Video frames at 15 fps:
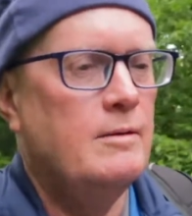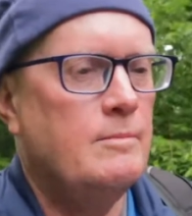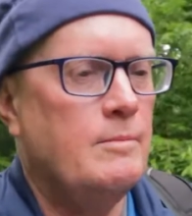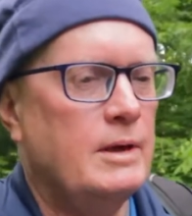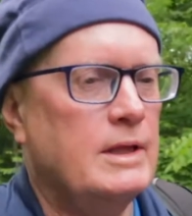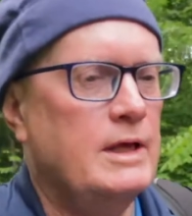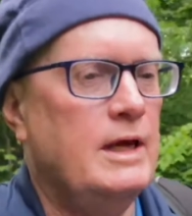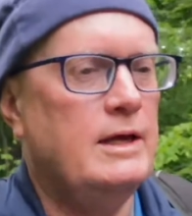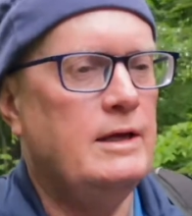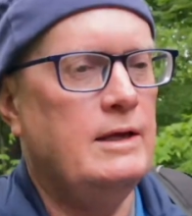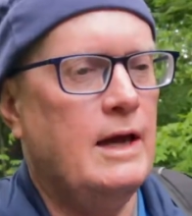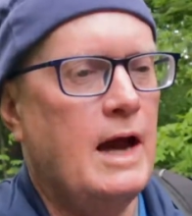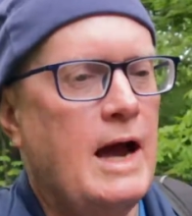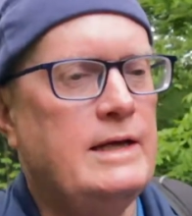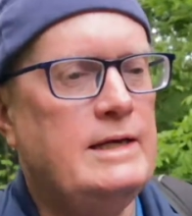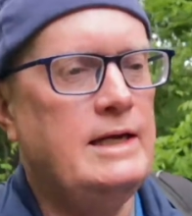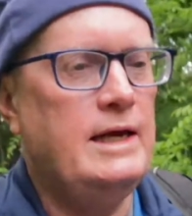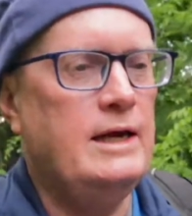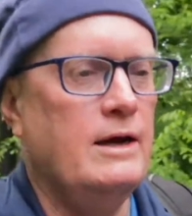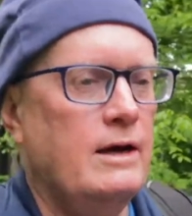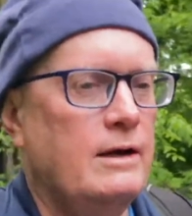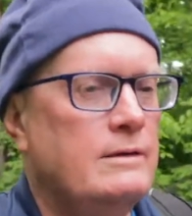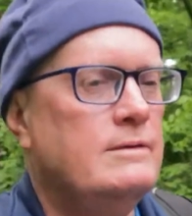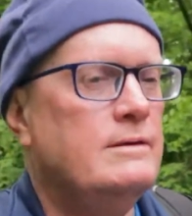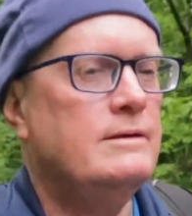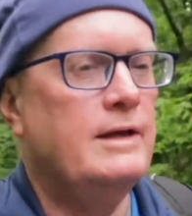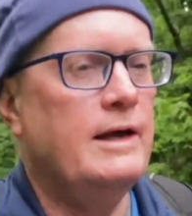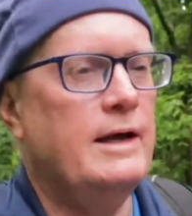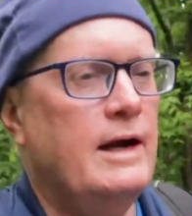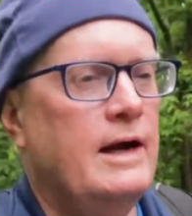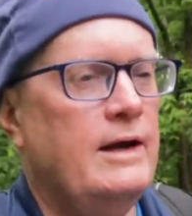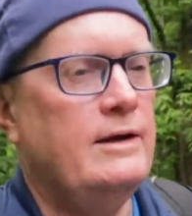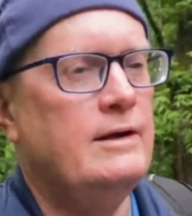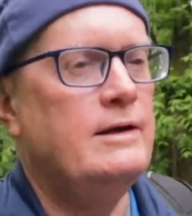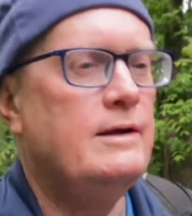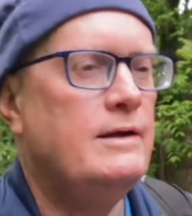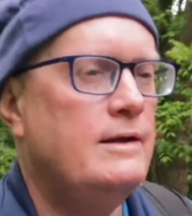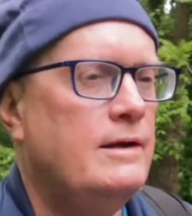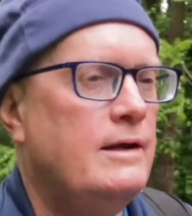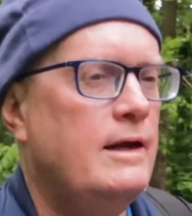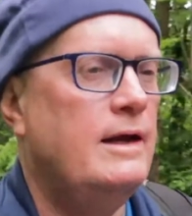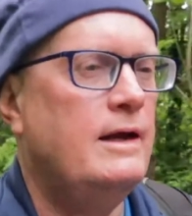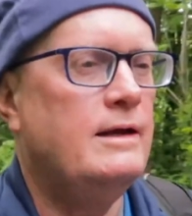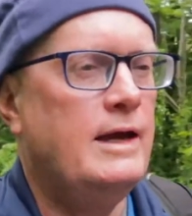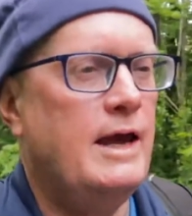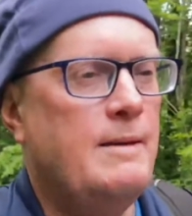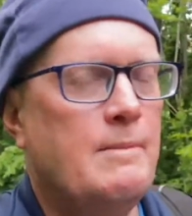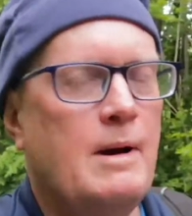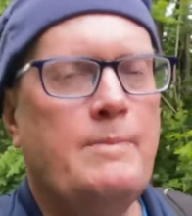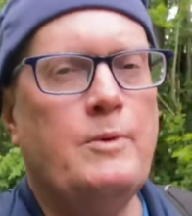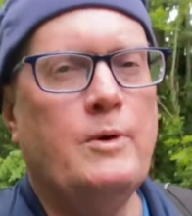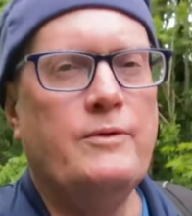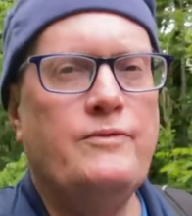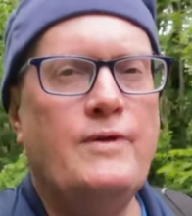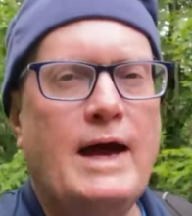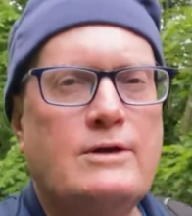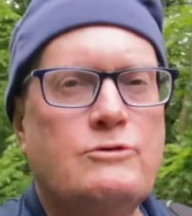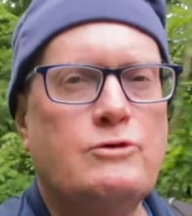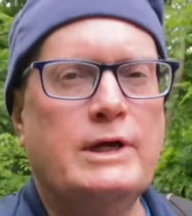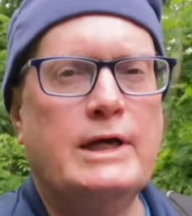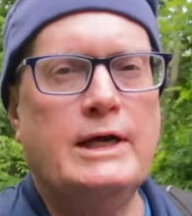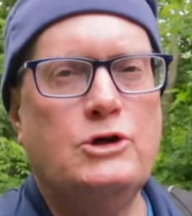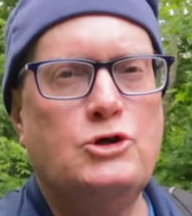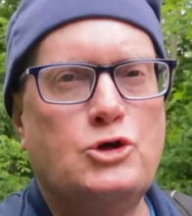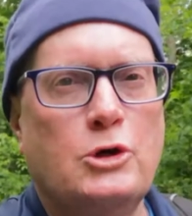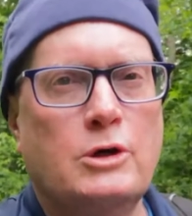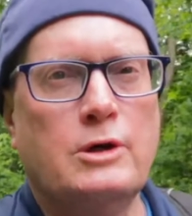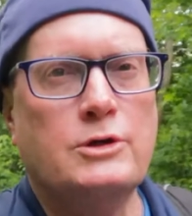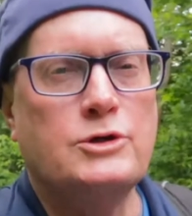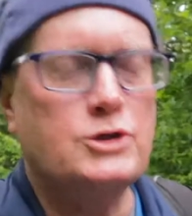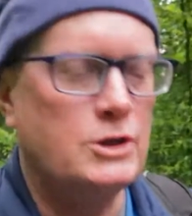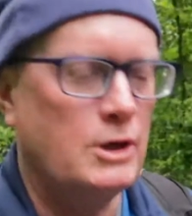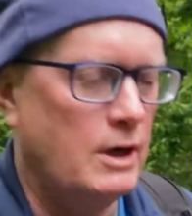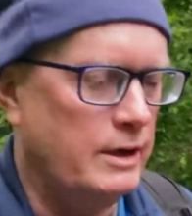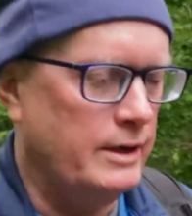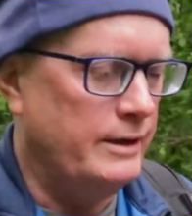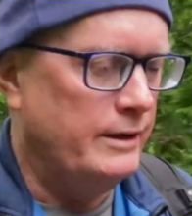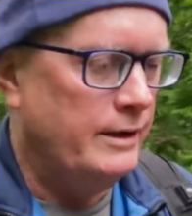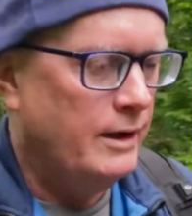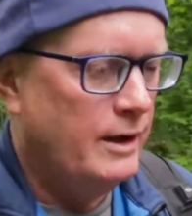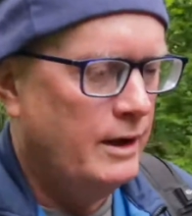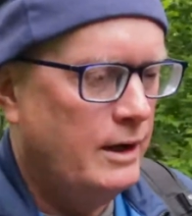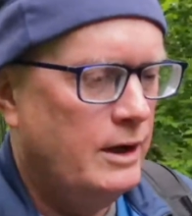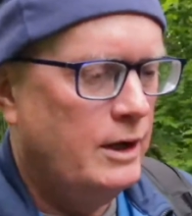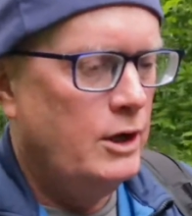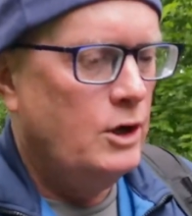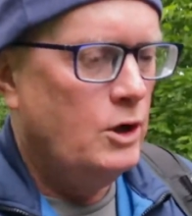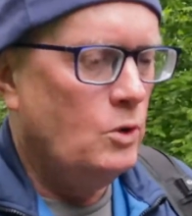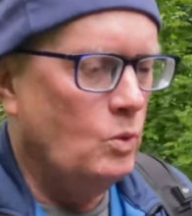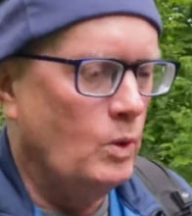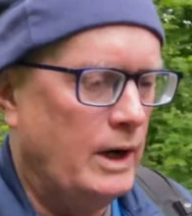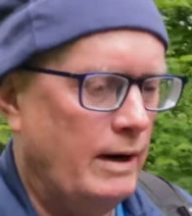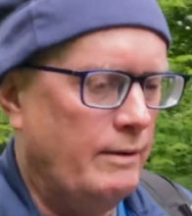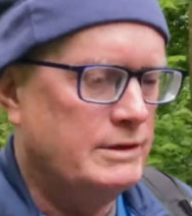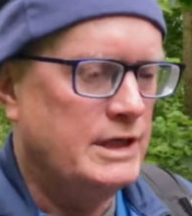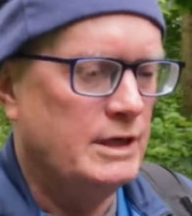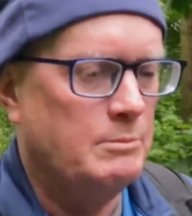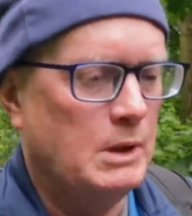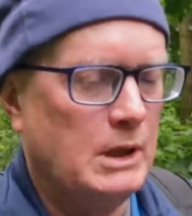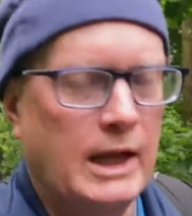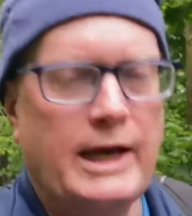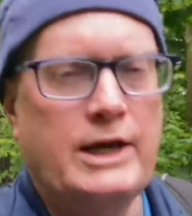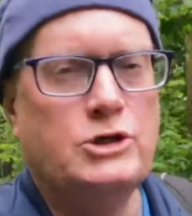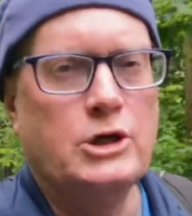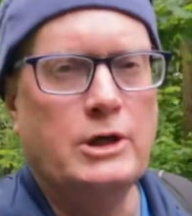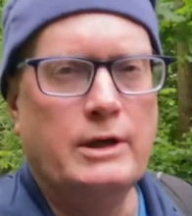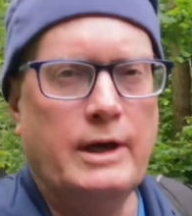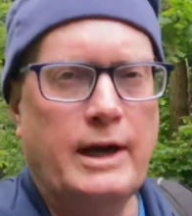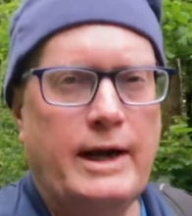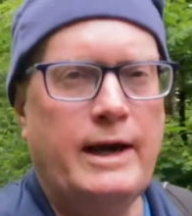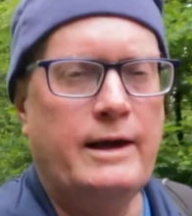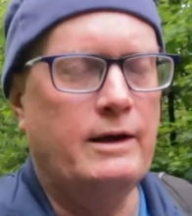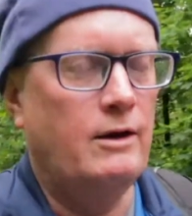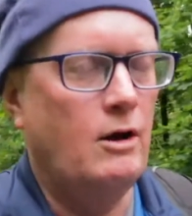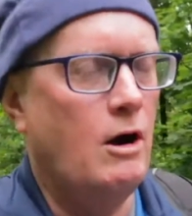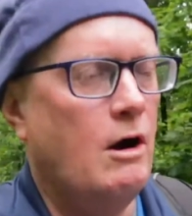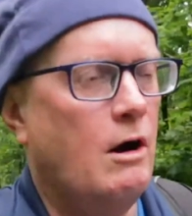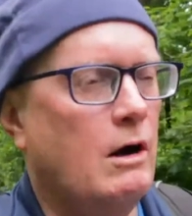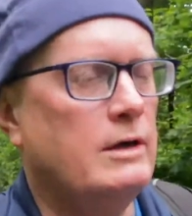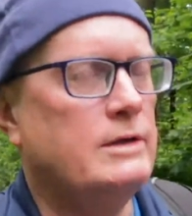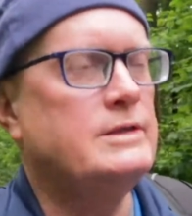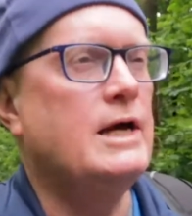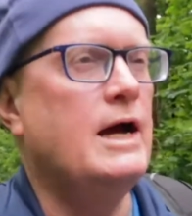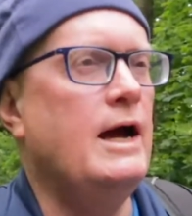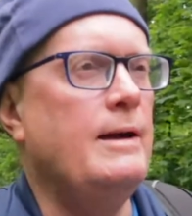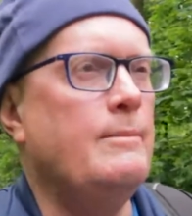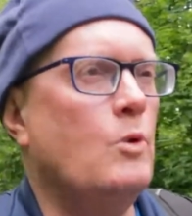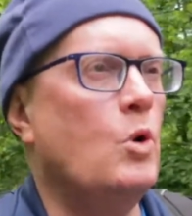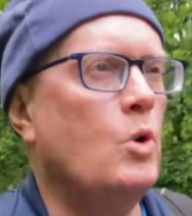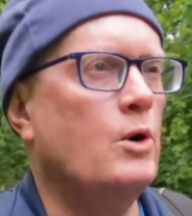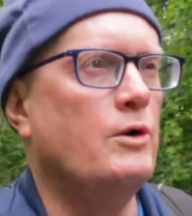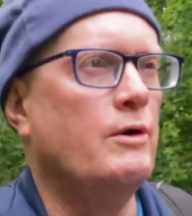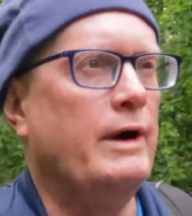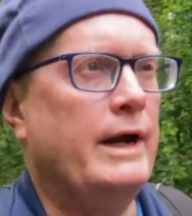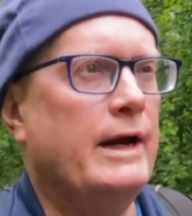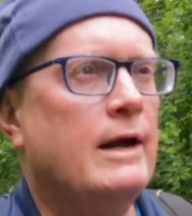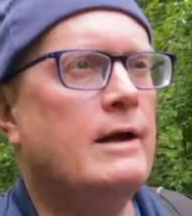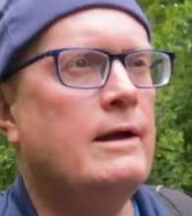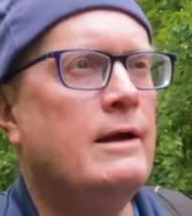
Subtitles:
But the idea that I came up with, not drinking sugar, started when I was in Malaysia, and I had a hard time ordering